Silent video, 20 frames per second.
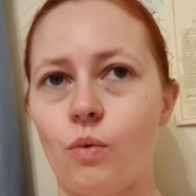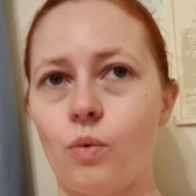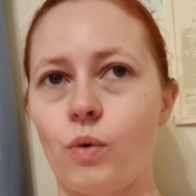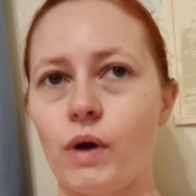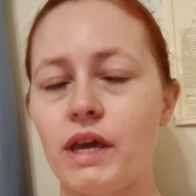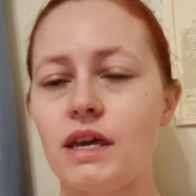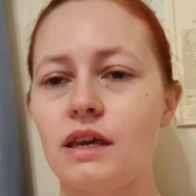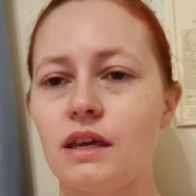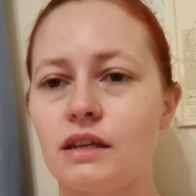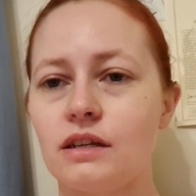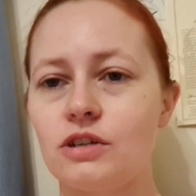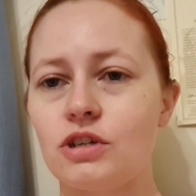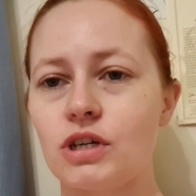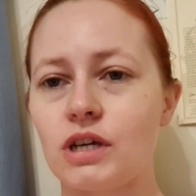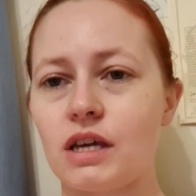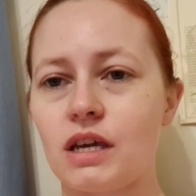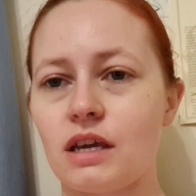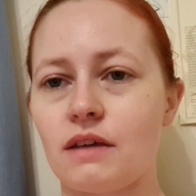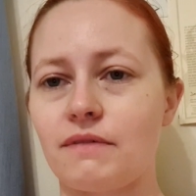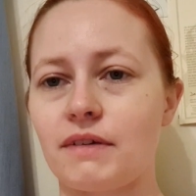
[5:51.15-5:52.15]
we can
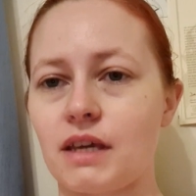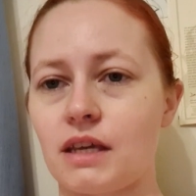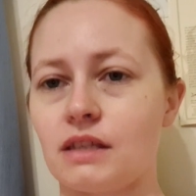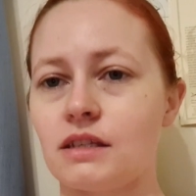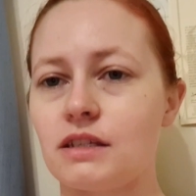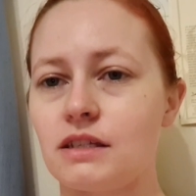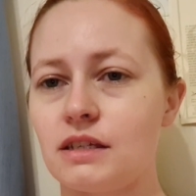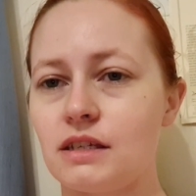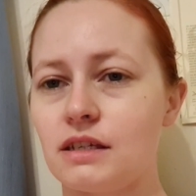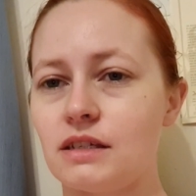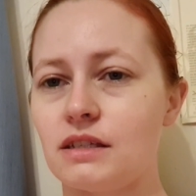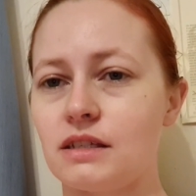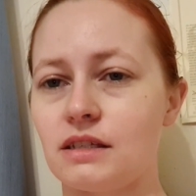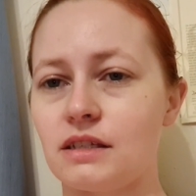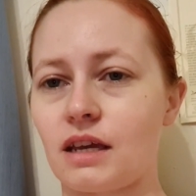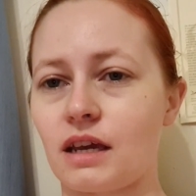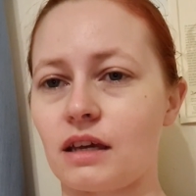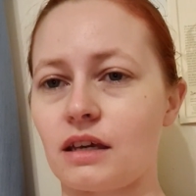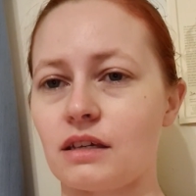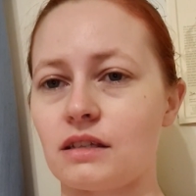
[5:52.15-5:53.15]
achieve in 60
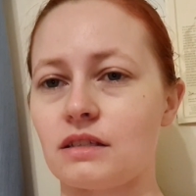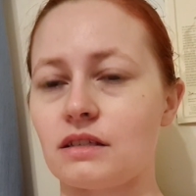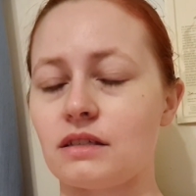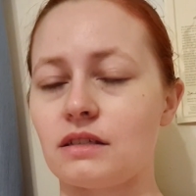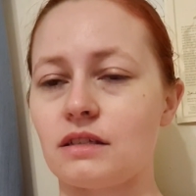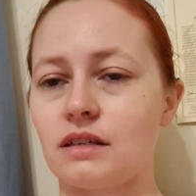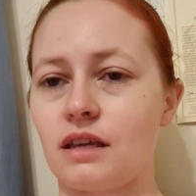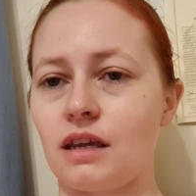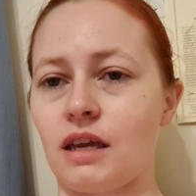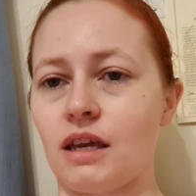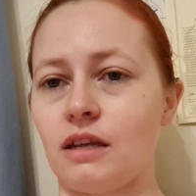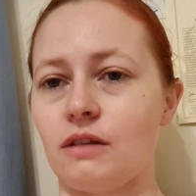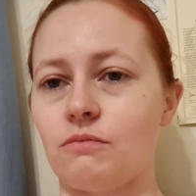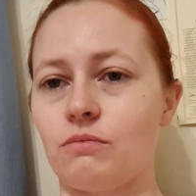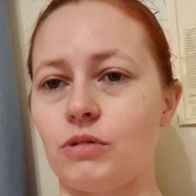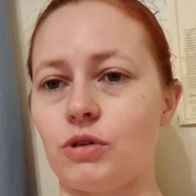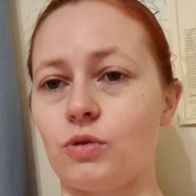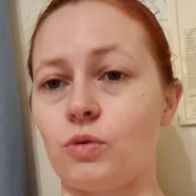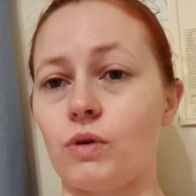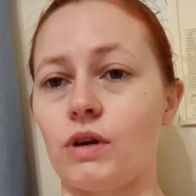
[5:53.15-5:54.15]
seconds in
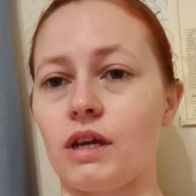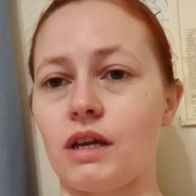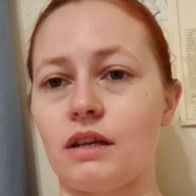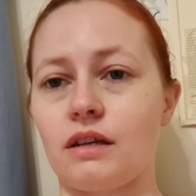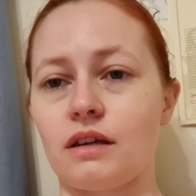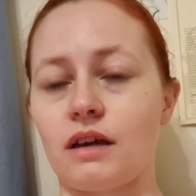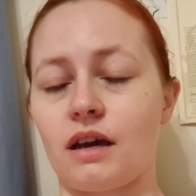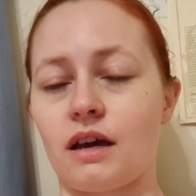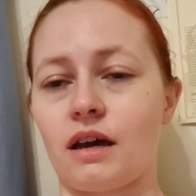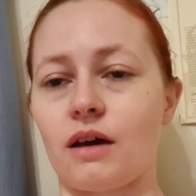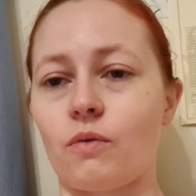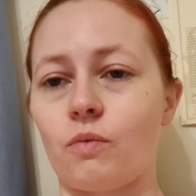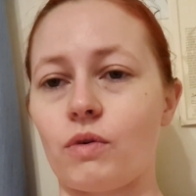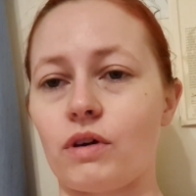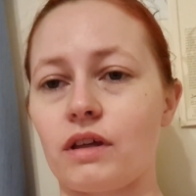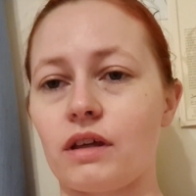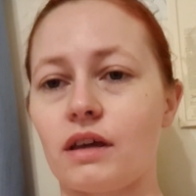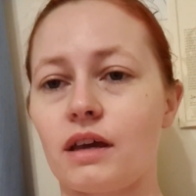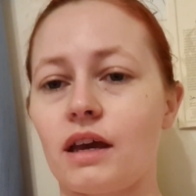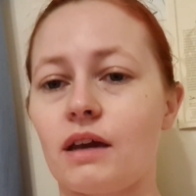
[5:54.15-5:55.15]
between our
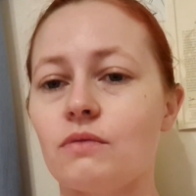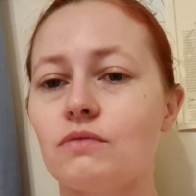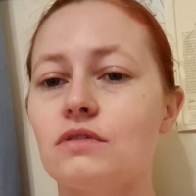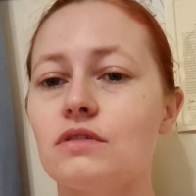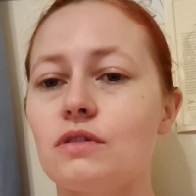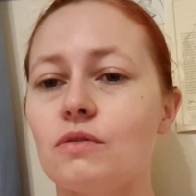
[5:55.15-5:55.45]
workouts.